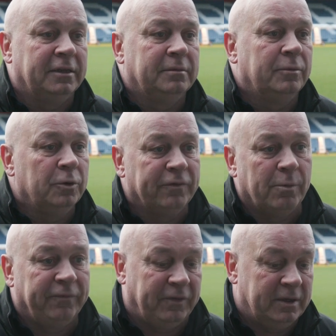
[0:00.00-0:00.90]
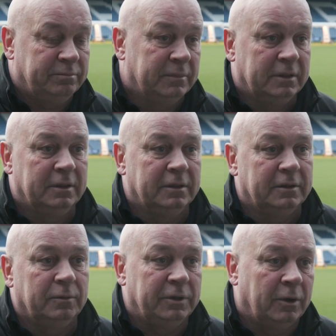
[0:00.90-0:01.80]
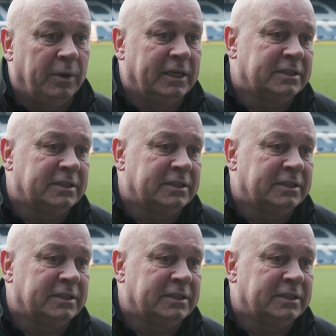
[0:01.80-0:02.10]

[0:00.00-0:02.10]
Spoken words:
and move them off there, you know, where they're